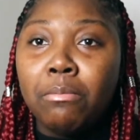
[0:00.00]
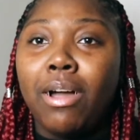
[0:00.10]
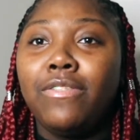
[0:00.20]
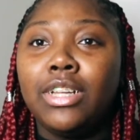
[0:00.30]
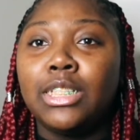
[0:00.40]

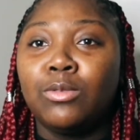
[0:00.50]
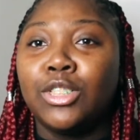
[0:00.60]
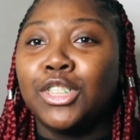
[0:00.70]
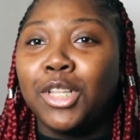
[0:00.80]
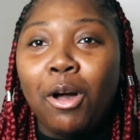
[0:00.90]
my feelings
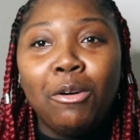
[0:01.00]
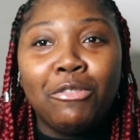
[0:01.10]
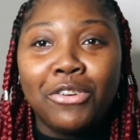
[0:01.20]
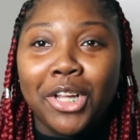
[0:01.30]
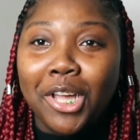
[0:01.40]
was so
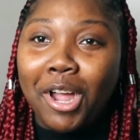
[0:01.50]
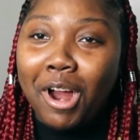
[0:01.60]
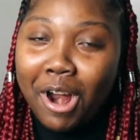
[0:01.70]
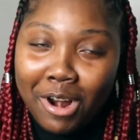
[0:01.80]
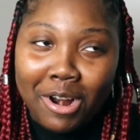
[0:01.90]
freaking
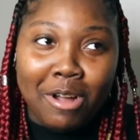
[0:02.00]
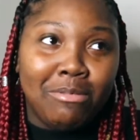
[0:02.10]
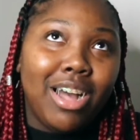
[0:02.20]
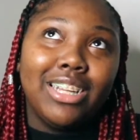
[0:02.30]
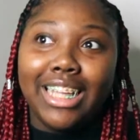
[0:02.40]
hurt
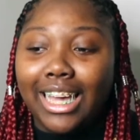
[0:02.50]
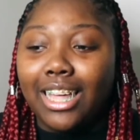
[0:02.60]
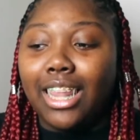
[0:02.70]
about that.